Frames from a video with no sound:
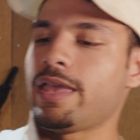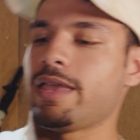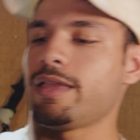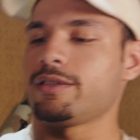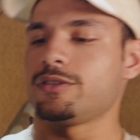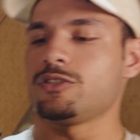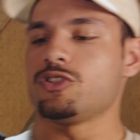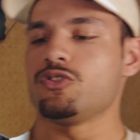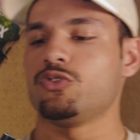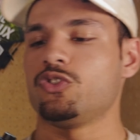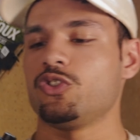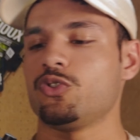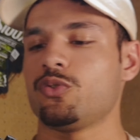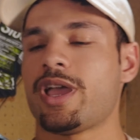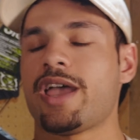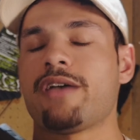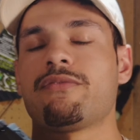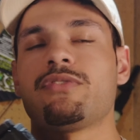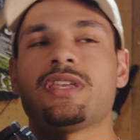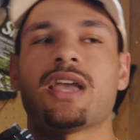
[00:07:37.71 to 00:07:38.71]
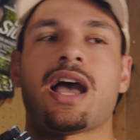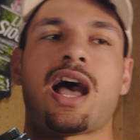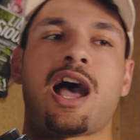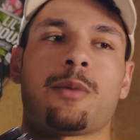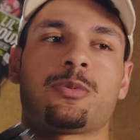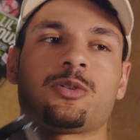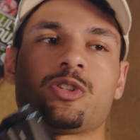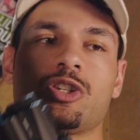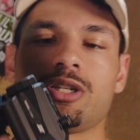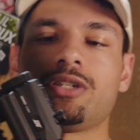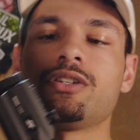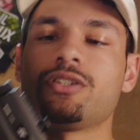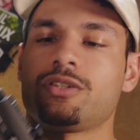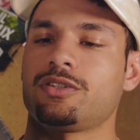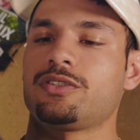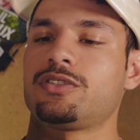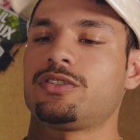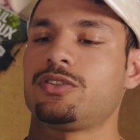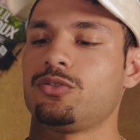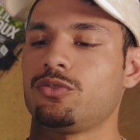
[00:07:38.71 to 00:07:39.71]
and you do have the
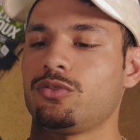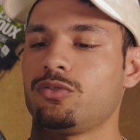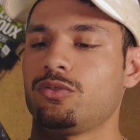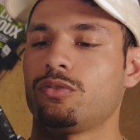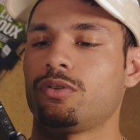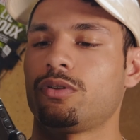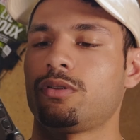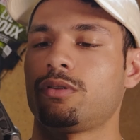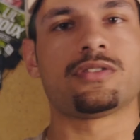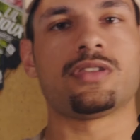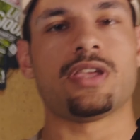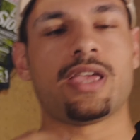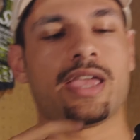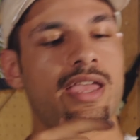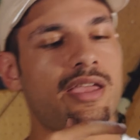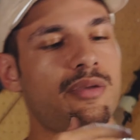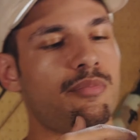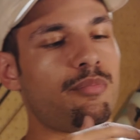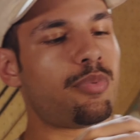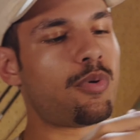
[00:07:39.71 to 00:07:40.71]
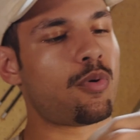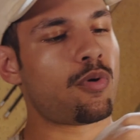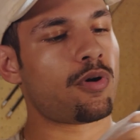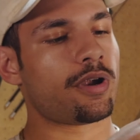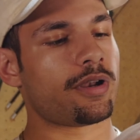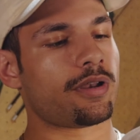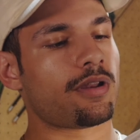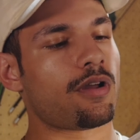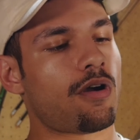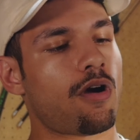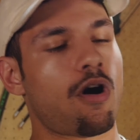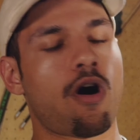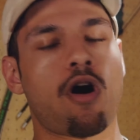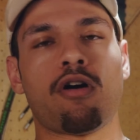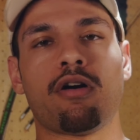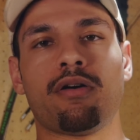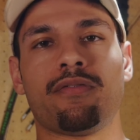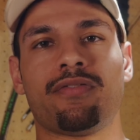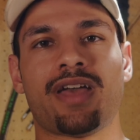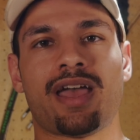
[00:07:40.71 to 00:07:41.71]
option to import
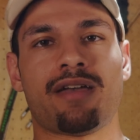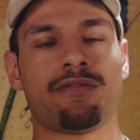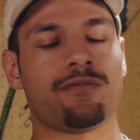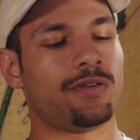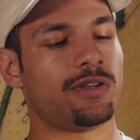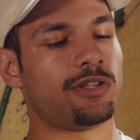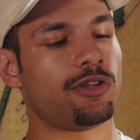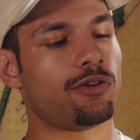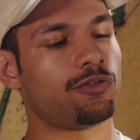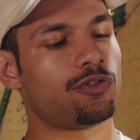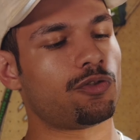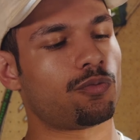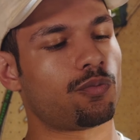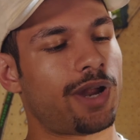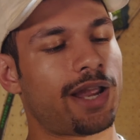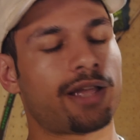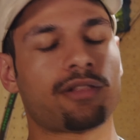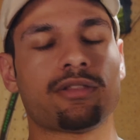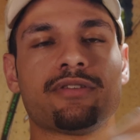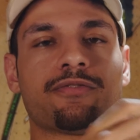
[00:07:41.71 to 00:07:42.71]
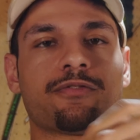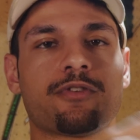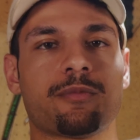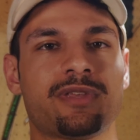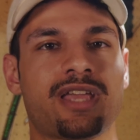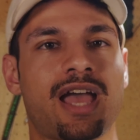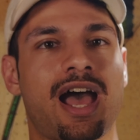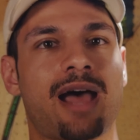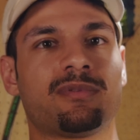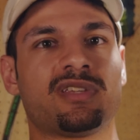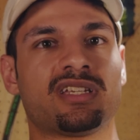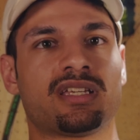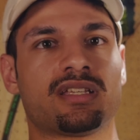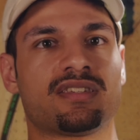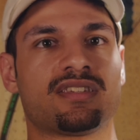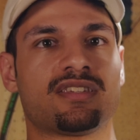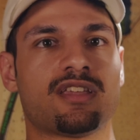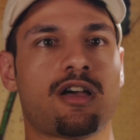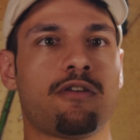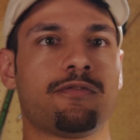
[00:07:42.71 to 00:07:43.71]
all of that video directly from the optic
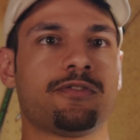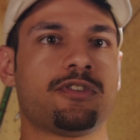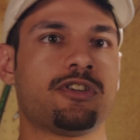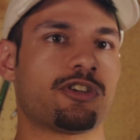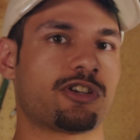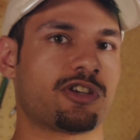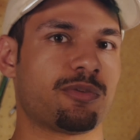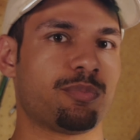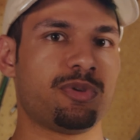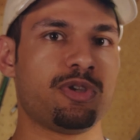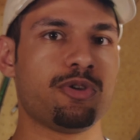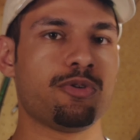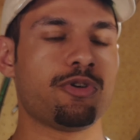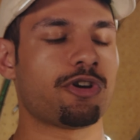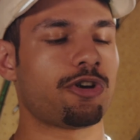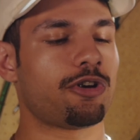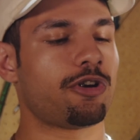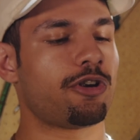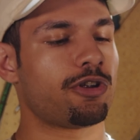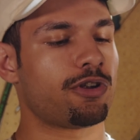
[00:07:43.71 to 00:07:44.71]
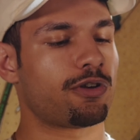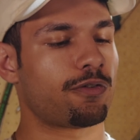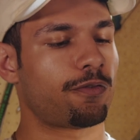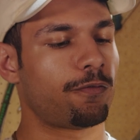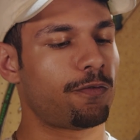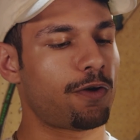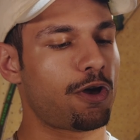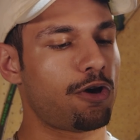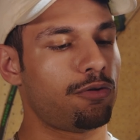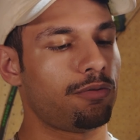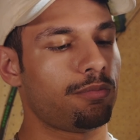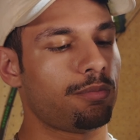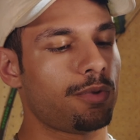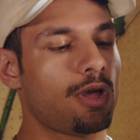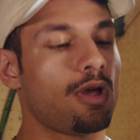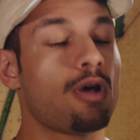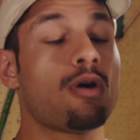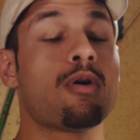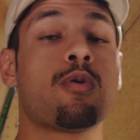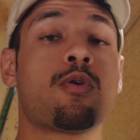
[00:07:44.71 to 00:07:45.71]
itself to your computer or your phone,
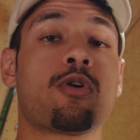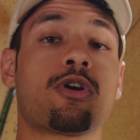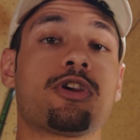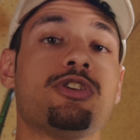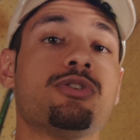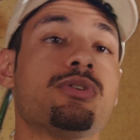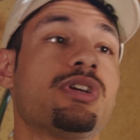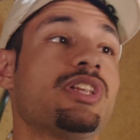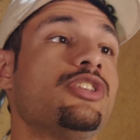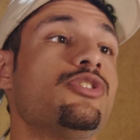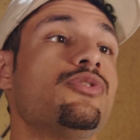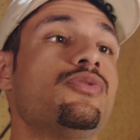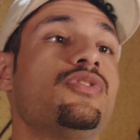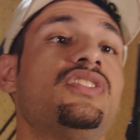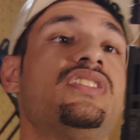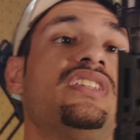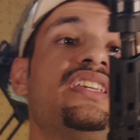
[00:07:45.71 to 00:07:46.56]
or you can use